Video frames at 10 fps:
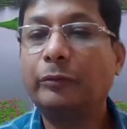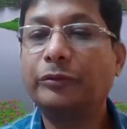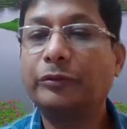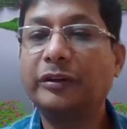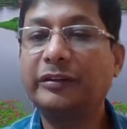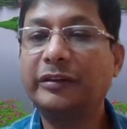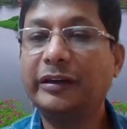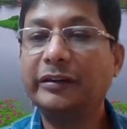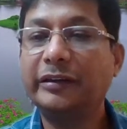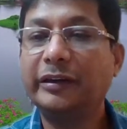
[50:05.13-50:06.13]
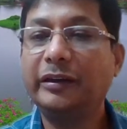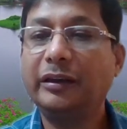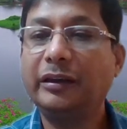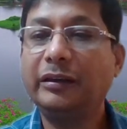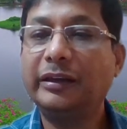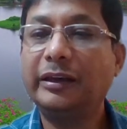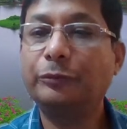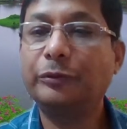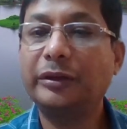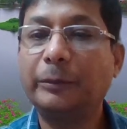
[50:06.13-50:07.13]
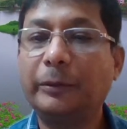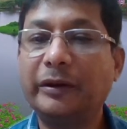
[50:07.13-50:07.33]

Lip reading: question is, there is any intellectual